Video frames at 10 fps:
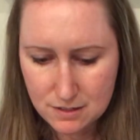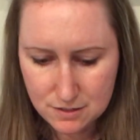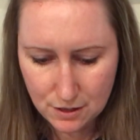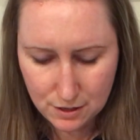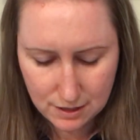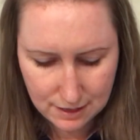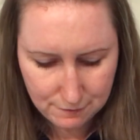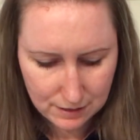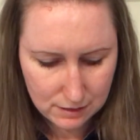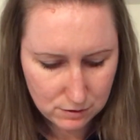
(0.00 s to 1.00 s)
So
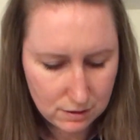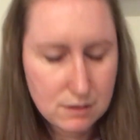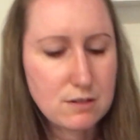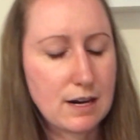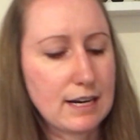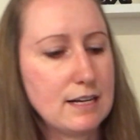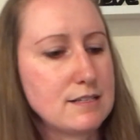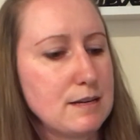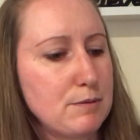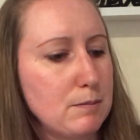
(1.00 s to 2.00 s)
if I look, sorry, I can't
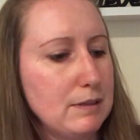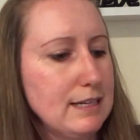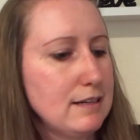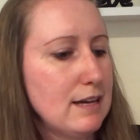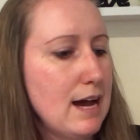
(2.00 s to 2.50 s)
see properly.